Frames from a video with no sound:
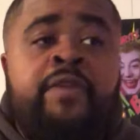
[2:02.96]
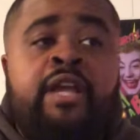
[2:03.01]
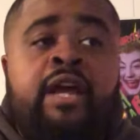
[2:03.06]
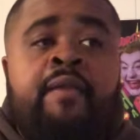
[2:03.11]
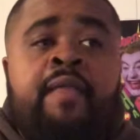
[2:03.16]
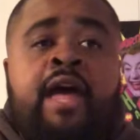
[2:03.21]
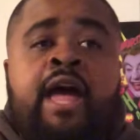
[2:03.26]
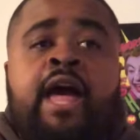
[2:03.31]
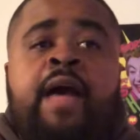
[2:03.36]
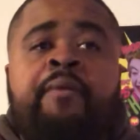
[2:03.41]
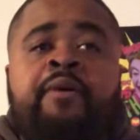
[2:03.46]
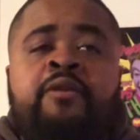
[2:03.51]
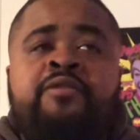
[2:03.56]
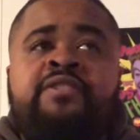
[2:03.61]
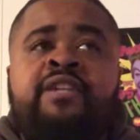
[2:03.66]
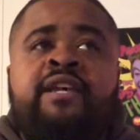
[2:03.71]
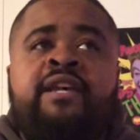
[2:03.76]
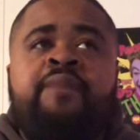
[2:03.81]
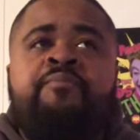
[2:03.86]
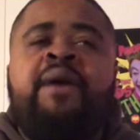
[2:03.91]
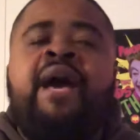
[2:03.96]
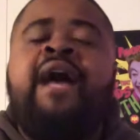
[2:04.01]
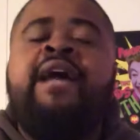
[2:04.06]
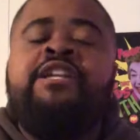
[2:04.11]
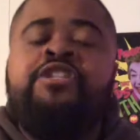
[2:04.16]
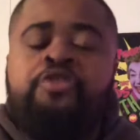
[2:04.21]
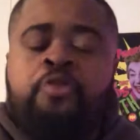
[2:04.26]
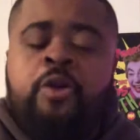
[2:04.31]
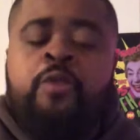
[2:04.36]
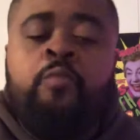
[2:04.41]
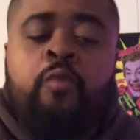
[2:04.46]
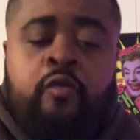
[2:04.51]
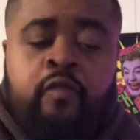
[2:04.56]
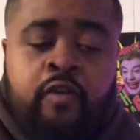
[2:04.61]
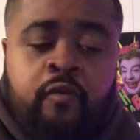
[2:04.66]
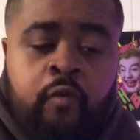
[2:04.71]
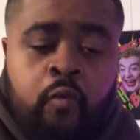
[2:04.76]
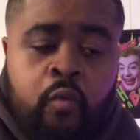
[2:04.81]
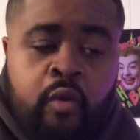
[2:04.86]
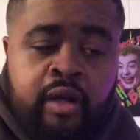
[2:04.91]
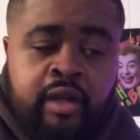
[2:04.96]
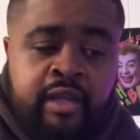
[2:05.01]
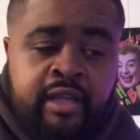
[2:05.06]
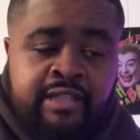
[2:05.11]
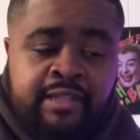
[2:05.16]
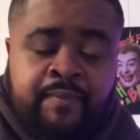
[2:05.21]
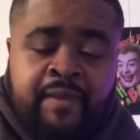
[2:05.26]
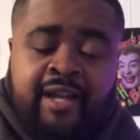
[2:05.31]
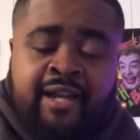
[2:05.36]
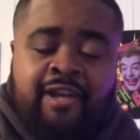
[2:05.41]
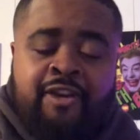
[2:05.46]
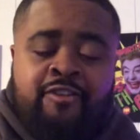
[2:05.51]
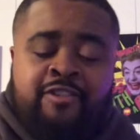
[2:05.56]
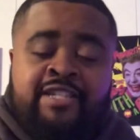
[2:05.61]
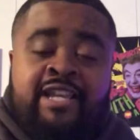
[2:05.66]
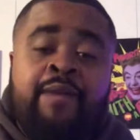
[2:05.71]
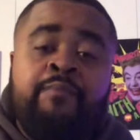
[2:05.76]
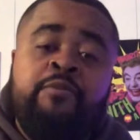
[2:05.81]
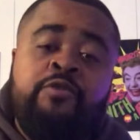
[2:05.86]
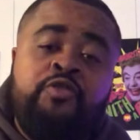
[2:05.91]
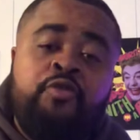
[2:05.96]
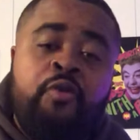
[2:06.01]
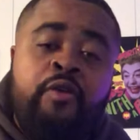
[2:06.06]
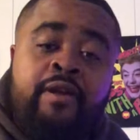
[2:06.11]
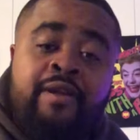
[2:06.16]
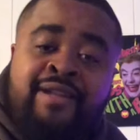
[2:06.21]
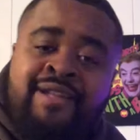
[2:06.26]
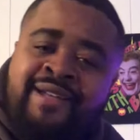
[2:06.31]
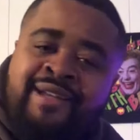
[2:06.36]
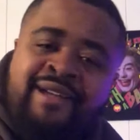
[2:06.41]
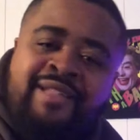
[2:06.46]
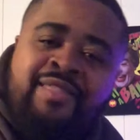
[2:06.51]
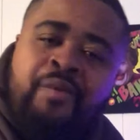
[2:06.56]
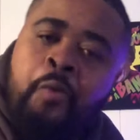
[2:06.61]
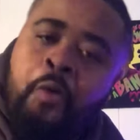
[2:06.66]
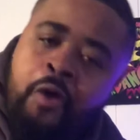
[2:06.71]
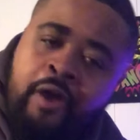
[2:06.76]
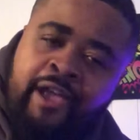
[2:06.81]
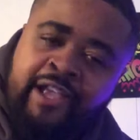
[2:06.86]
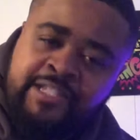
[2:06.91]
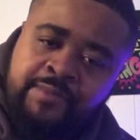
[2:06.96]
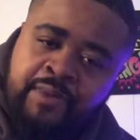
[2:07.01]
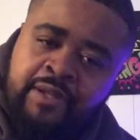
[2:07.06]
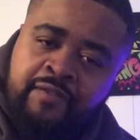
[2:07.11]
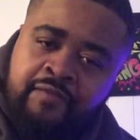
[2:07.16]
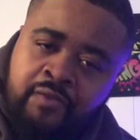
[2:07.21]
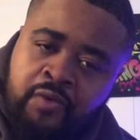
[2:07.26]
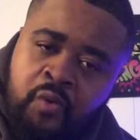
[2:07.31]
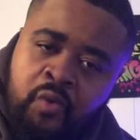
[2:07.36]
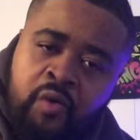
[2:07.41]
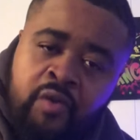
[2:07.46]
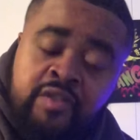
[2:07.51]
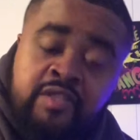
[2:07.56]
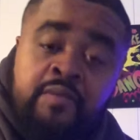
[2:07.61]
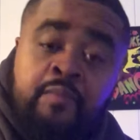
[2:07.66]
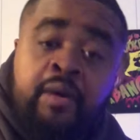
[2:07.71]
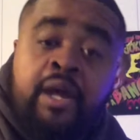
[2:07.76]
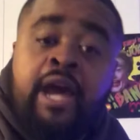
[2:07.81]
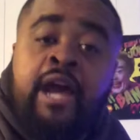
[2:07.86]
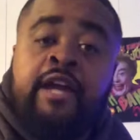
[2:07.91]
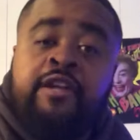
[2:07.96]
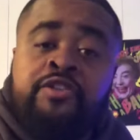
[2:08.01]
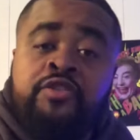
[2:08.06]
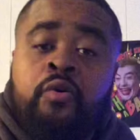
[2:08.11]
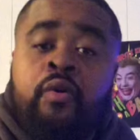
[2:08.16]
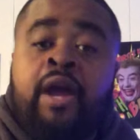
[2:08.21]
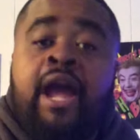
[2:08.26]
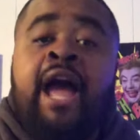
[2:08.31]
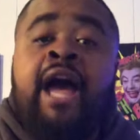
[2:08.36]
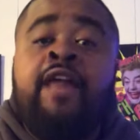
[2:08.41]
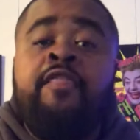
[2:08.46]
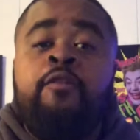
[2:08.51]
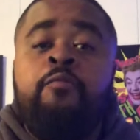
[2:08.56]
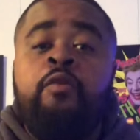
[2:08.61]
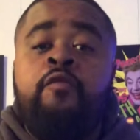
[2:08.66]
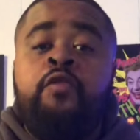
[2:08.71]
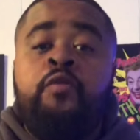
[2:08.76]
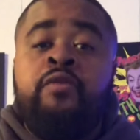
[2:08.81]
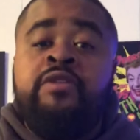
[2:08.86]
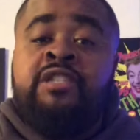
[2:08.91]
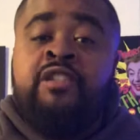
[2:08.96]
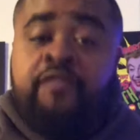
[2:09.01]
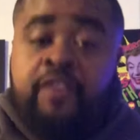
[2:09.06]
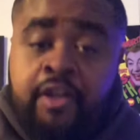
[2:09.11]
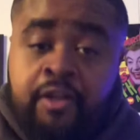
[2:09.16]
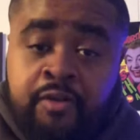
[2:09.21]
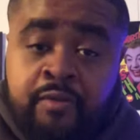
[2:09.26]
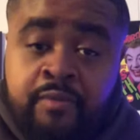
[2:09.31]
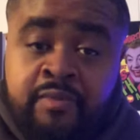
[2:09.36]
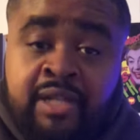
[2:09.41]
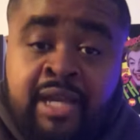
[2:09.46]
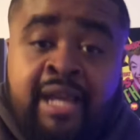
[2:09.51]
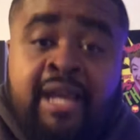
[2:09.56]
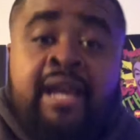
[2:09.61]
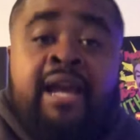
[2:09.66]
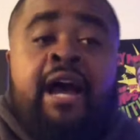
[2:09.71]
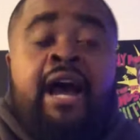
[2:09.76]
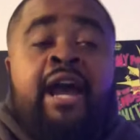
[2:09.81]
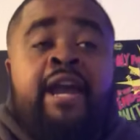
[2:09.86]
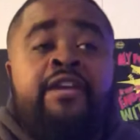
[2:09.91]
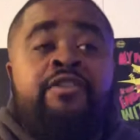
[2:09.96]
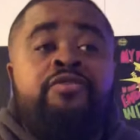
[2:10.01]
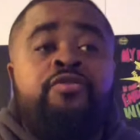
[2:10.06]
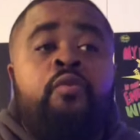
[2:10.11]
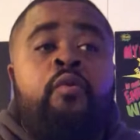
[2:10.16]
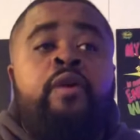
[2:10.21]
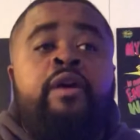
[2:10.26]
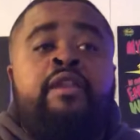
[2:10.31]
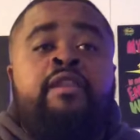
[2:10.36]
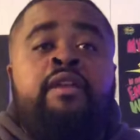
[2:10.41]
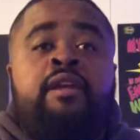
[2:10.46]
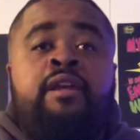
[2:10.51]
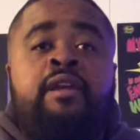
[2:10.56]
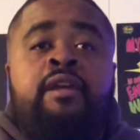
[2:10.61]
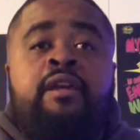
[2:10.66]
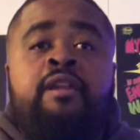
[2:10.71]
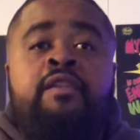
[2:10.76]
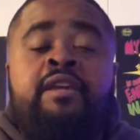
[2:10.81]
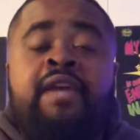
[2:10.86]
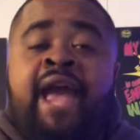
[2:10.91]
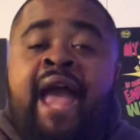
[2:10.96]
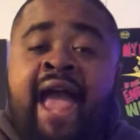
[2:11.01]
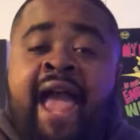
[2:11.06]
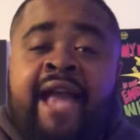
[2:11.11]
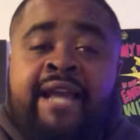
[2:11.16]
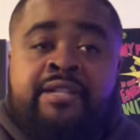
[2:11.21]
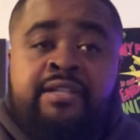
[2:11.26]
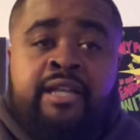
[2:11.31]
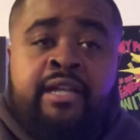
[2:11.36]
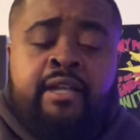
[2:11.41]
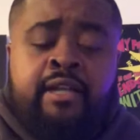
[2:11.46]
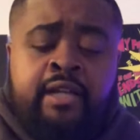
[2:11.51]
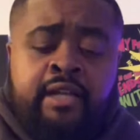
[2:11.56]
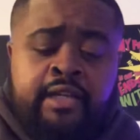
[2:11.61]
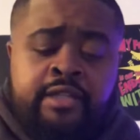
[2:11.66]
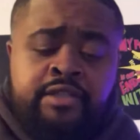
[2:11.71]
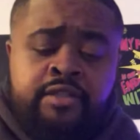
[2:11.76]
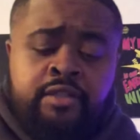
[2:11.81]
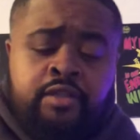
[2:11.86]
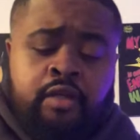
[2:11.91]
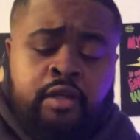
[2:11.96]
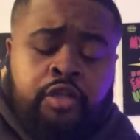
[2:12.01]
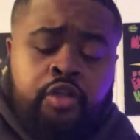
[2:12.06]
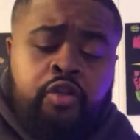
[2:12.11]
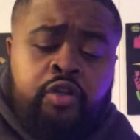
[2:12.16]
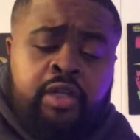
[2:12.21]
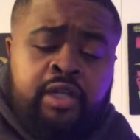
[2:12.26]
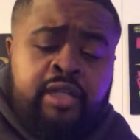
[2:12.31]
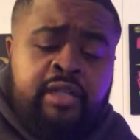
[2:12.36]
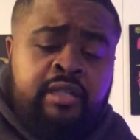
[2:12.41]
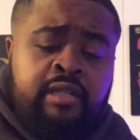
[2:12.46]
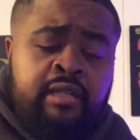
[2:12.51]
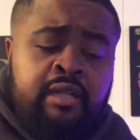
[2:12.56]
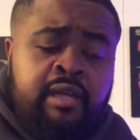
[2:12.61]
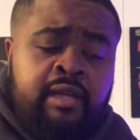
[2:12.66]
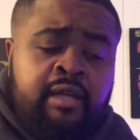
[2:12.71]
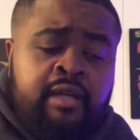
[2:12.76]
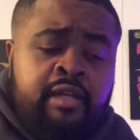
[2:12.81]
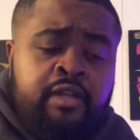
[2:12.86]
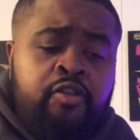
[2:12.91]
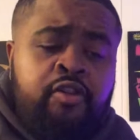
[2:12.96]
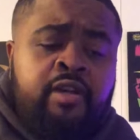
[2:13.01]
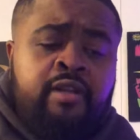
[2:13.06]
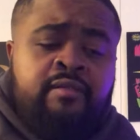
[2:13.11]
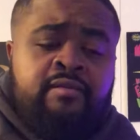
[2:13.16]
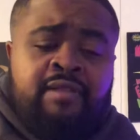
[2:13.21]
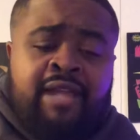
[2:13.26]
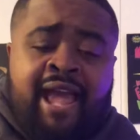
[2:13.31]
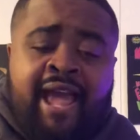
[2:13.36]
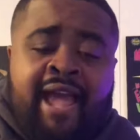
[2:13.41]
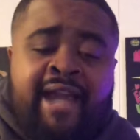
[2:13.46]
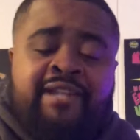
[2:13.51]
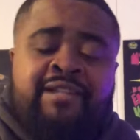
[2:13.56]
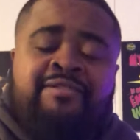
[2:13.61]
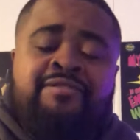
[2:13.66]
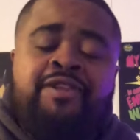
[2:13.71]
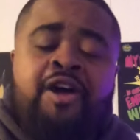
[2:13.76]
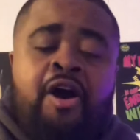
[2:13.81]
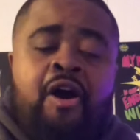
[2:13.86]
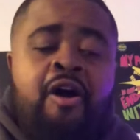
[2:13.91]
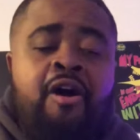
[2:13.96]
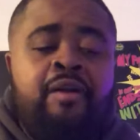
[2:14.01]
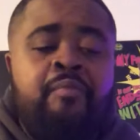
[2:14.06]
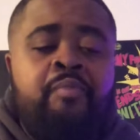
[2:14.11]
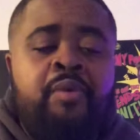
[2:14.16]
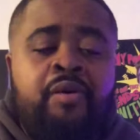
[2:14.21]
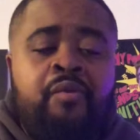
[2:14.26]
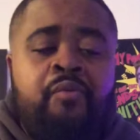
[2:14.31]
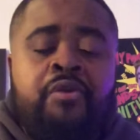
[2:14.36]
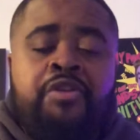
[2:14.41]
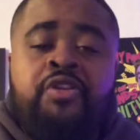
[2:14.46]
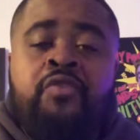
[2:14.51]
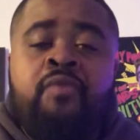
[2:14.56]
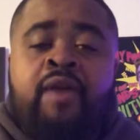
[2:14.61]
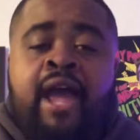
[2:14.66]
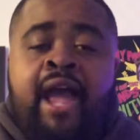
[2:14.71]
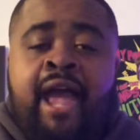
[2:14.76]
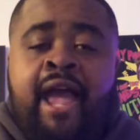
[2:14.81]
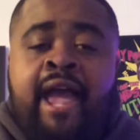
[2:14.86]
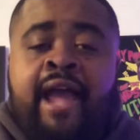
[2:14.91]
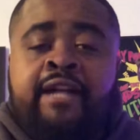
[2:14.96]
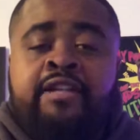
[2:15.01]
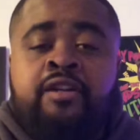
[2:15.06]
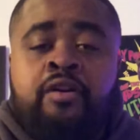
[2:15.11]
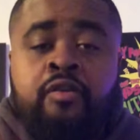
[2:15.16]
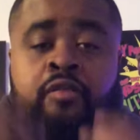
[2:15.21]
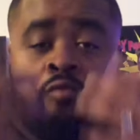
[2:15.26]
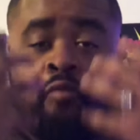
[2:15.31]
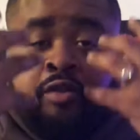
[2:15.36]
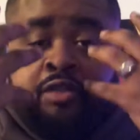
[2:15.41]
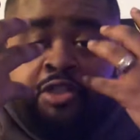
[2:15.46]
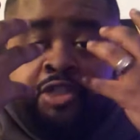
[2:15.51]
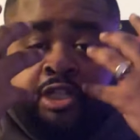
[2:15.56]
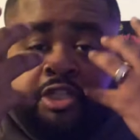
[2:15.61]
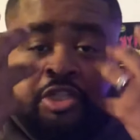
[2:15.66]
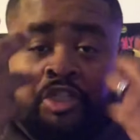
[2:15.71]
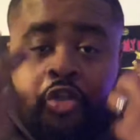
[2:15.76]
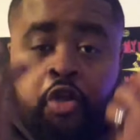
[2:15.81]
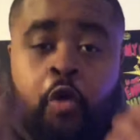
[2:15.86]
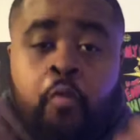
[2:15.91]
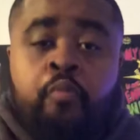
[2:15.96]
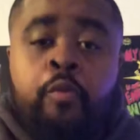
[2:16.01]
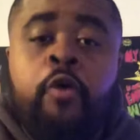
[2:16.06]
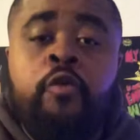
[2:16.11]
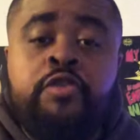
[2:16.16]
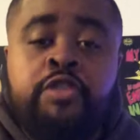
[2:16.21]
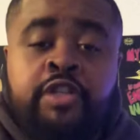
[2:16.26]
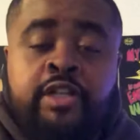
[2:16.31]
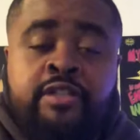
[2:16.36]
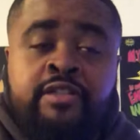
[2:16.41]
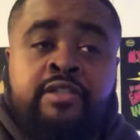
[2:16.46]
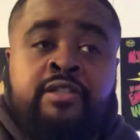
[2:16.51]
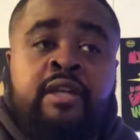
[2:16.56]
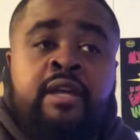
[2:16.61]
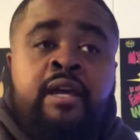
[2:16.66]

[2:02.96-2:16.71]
not gonna say. I mean, I enjoyed the movie for what it is. I'm not gonna say I enjoy the war aspect, of course, but I enjoy how the movie was filmed. I enjoy the acting, because you can act and talk, but when you act with just your emotions,